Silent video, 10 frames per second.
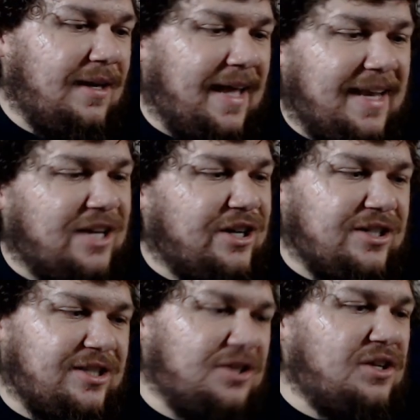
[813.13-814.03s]
and he
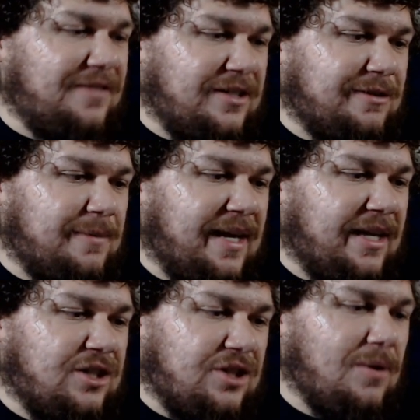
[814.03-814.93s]
cursed the universe for making
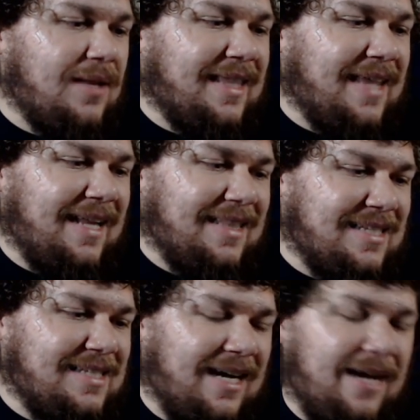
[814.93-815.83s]
a joke like that at
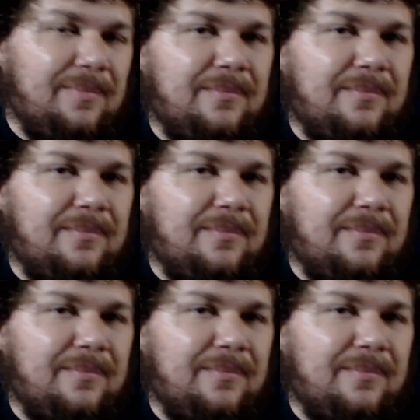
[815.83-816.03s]
this time.